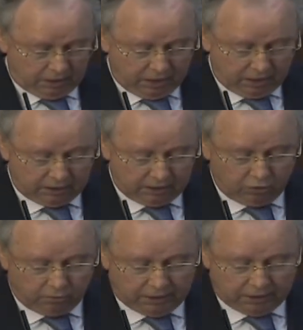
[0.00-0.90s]
and the
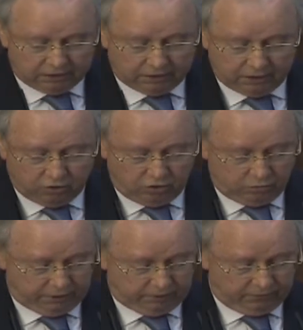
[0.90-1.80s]
globalized
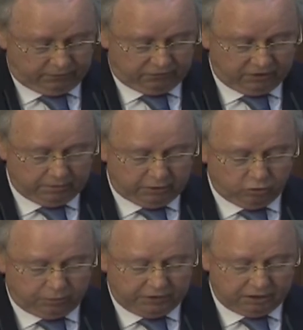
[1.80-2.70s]
economy from an
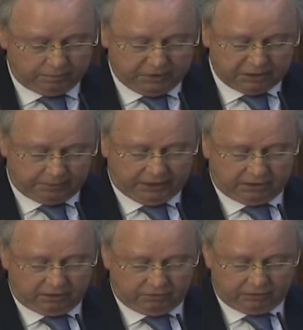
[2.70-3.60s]
European
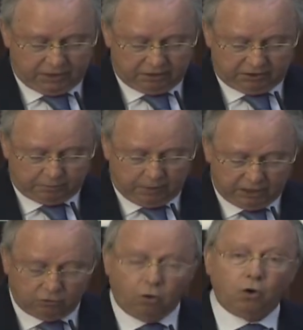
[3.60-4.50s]
perspective, and
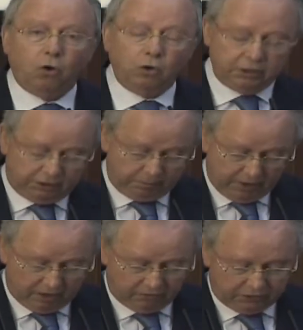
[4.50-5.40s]
despite all its
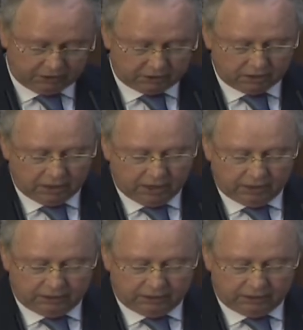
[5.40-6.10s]
benefits,